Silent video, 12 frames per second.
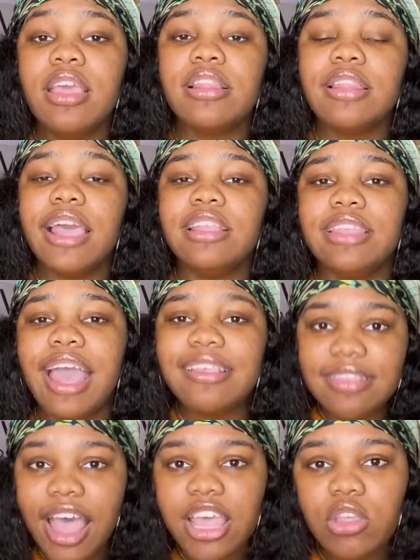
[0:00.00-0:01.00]
Like, that's
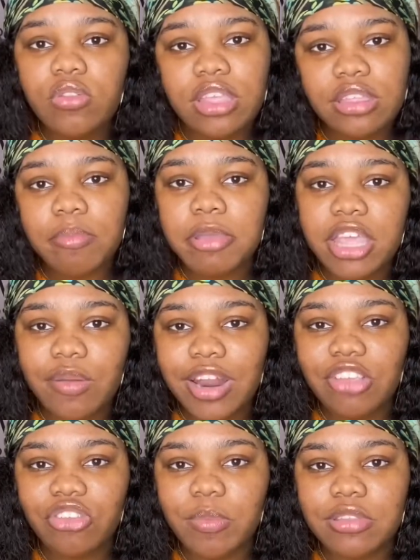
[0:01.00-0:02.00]
how you need to be in a
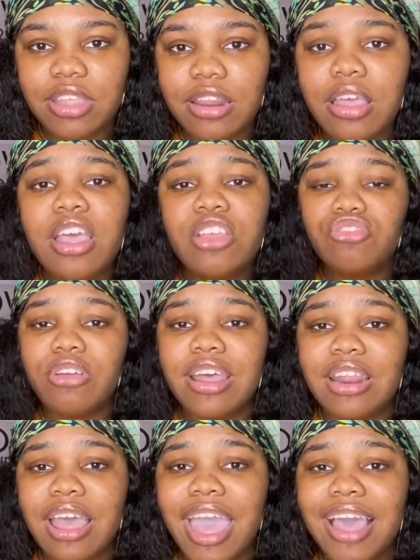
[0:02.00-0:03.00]
relationship, instead of trying
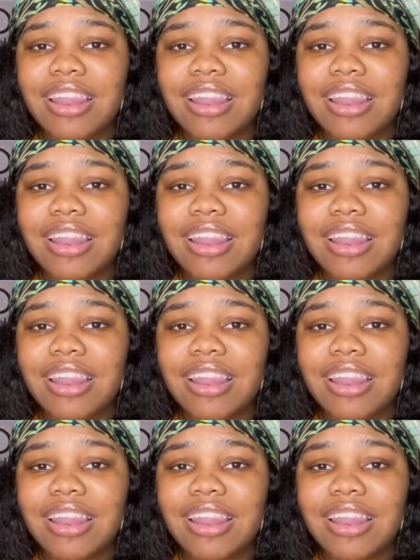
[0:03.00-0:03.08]
to act like,